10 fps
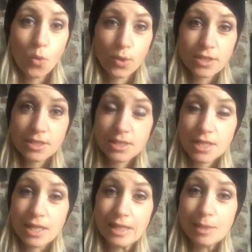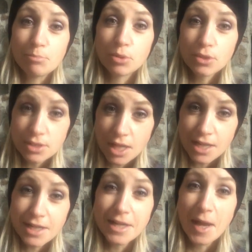When he pulls
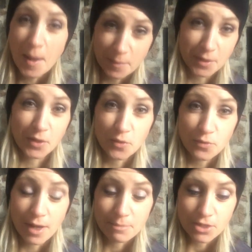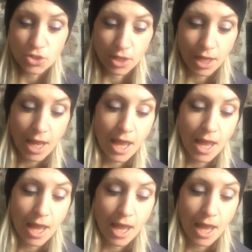on it, I'm gonna go find my jug.